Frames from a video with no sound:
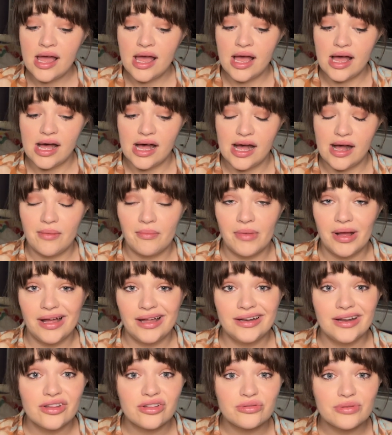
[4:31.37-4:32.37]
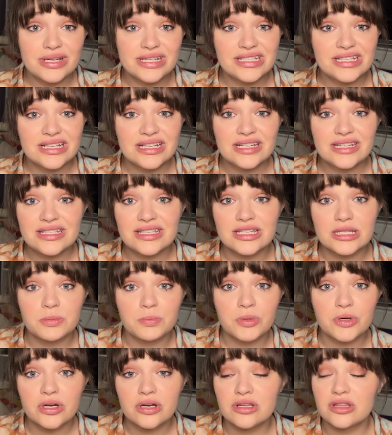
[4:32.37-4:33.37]
Another reason is this
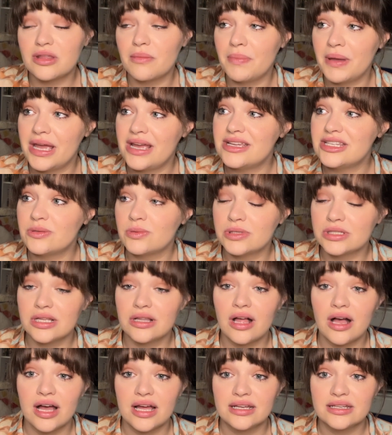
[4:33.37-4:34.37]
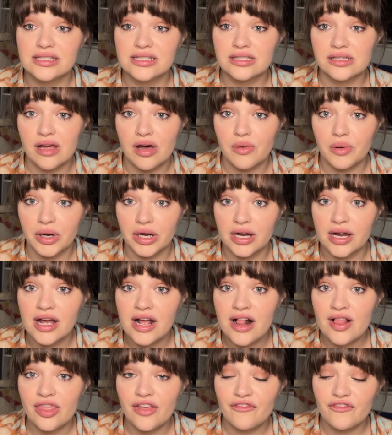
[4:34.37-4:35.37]
book, the pace was a lot slower.
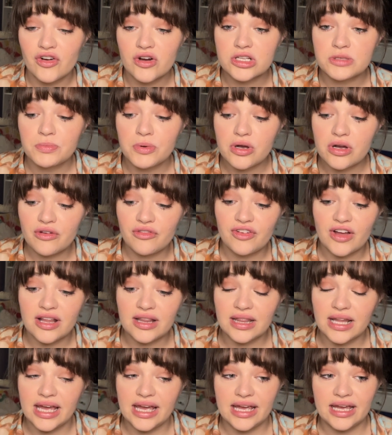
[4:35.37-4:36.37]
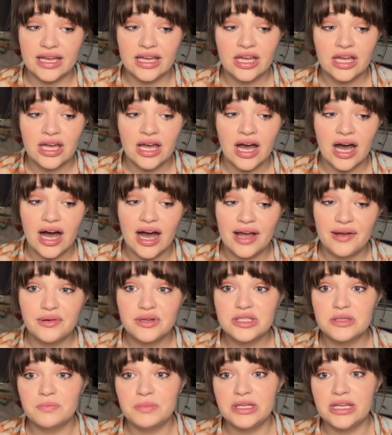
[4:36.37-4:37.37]
The first book felt like I
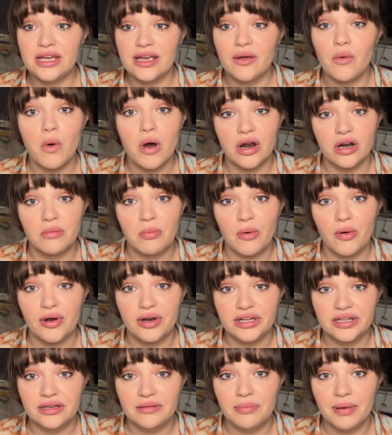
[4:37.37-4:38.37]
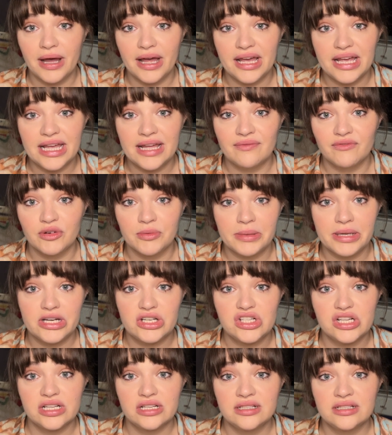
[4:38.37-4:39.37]
was being waterboarded by
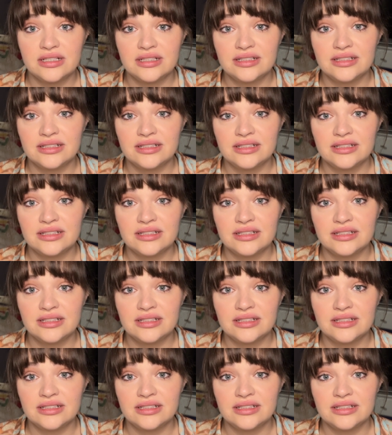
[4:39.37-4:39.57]
information.